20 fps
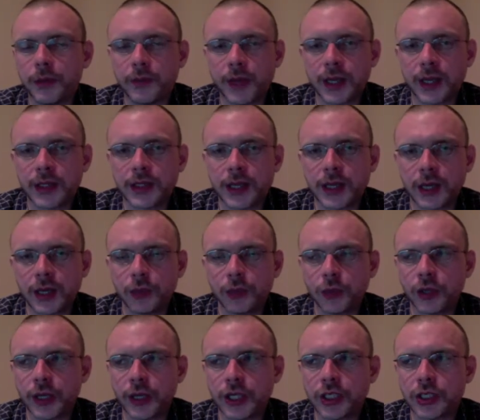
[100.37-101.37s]
and maintain
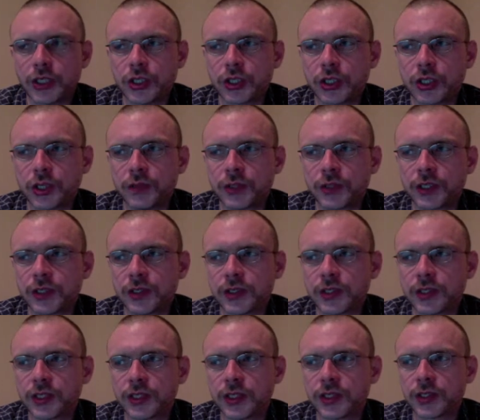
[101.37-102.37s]
relationships
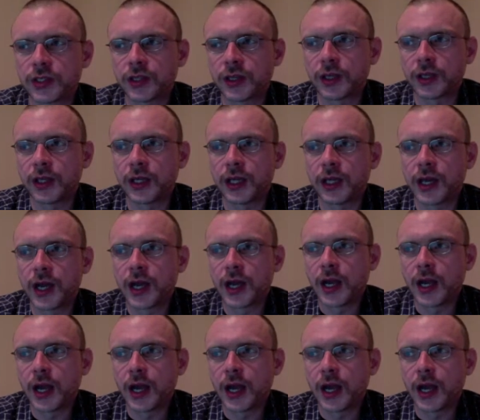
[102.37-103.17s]
consistently.